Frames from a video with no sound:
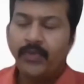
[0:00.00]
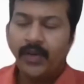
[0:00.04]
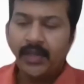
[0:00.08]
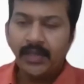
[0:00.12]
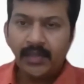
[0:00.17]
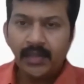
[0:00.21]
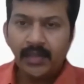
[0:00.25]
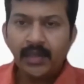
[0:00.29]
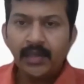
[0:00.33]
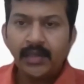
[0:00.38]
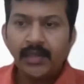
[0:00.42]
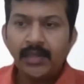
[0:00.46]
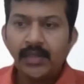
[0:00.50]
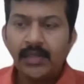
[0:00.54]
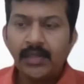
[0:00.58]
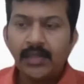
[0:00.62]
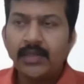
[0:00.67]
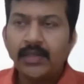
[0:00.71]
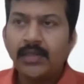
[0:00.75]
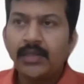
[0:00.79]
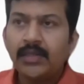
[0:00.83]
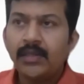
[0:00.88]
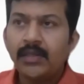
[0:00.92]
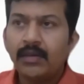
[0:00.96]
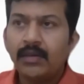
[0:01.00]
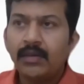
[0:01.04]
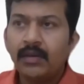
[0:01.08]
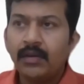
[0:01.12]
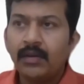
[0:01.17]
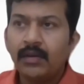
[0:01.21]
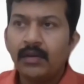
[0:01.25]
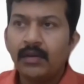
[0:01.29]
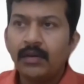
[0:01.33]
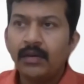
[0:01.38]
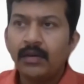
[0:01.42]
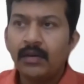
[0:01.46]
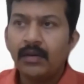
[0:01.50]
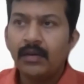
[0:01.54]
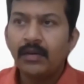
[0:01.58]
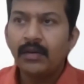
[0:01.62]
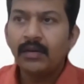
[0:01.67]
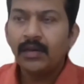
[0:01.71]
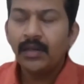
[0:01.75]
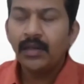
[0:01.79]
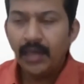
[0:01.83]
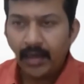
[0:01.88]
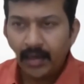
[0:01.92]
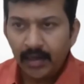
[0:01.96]
first thing is
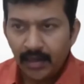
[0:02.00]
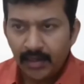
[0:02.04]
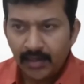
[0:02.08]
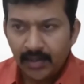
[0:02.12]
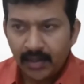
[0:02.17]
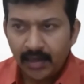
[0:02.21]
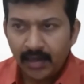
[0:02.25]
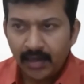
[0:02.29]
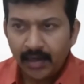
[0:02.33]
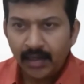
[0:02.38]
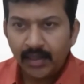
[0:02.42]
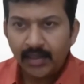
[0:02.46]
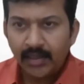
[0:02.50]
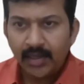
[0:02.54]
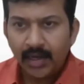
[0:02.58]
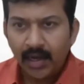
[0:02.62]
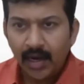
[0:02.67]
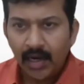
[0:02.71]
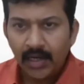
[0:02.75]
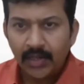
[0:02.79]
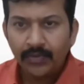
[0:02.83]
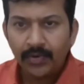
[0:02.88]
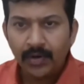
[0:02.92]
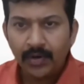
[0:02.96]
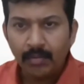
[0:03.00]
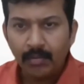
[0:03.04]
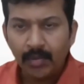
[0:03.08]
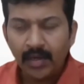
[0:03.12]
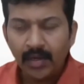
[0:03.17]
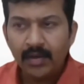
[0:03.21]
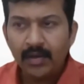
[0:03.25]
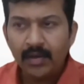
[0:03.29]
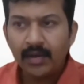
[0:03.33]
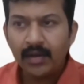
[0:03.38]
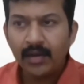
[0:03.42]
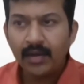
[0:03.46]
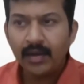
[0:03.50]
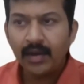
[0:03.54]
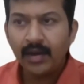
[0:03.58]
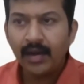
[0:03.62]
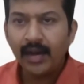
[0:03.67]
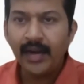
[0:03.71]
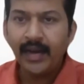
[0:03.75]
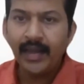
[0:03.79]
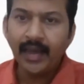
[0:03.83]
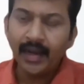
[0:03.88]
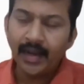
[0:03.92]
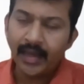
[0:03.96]
hearing screening starts from a
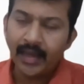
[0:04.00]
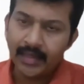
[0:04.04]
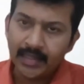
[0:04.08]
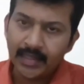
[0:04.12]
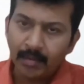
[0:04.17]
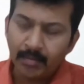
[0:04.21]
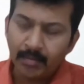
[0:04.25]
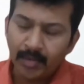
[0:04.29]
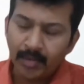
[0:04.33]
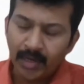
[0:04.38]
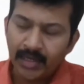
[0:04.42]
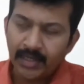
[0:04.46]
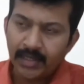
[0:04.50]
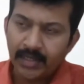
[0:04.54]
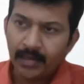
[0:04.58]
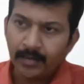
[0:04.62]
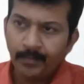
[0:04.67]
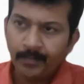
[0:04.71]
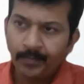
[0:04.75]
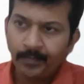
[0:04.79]
clinical examination.